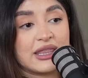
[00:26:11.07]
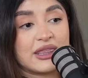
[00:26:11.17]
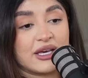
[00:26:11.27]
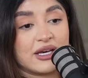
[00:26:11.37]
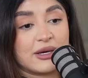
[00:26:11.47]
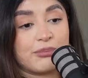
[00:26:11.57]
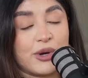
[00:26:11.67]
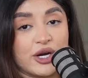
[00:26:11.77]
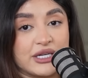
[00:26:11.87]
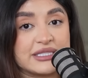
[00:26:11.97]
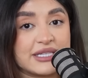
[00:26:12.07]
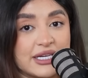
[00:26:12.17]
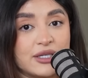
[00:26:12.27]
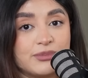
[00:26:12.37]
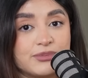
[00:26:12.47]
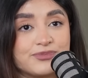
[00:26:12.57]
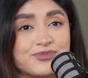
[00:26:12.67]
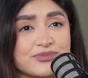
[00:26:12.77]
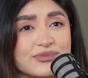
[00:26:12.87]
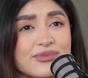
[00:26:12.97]
the party set up.
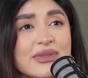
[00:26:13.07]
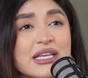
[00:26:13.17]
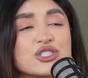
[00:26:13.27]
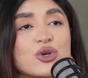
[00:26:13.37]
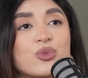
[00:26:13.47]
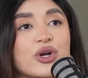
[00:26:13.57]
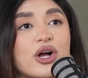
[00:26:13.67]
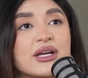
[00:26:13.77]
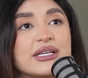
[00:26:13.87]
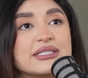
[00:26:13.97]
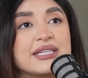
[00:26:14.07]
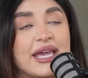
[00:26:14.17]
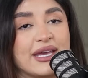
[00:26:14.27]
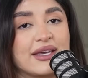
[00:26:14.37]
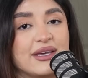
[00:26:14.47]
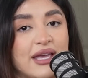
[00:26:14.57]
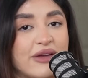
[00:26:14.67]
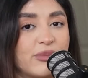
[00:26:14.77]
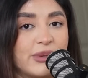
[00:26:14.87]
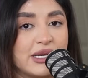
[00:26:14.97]
So, we're all going to take
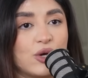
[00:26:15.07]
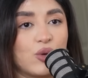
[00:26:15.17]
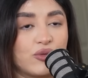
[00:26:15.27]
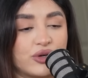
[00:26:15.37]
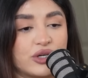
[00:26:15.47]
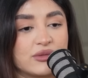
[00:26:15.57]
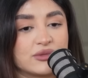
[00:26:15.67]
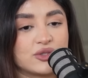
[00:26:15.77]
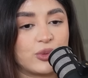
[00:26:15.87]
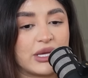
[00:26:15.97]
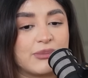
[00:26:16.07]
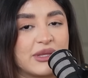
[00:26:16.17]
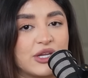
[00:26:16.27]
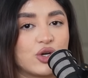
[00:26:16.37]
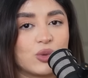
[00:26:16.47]
everybody over so we can be there.